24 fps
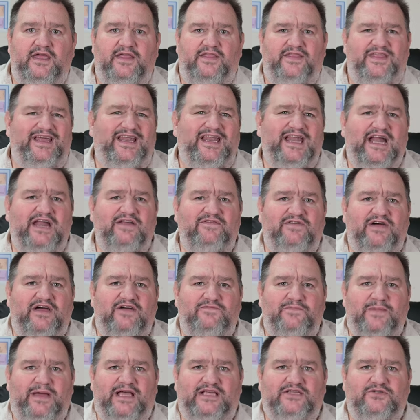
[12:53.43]
The N
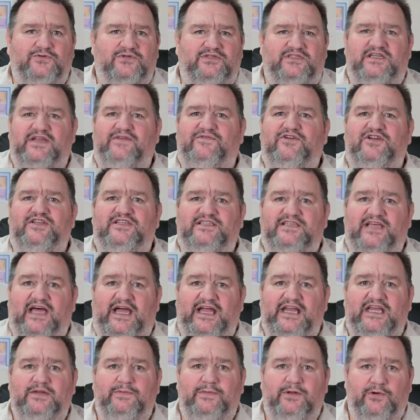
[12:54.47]
ninety-five mask was never
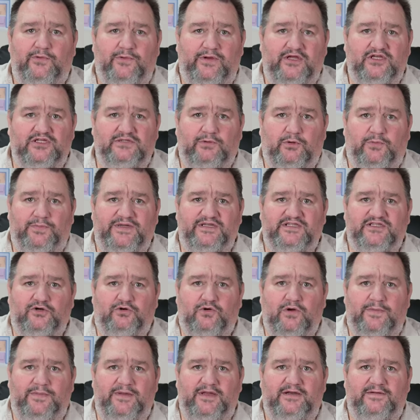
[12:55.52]
designed to be a reusable piece of
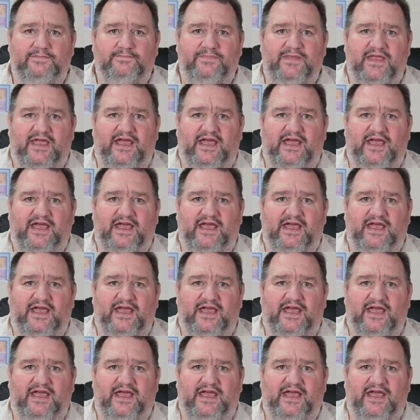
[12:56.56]
equipment,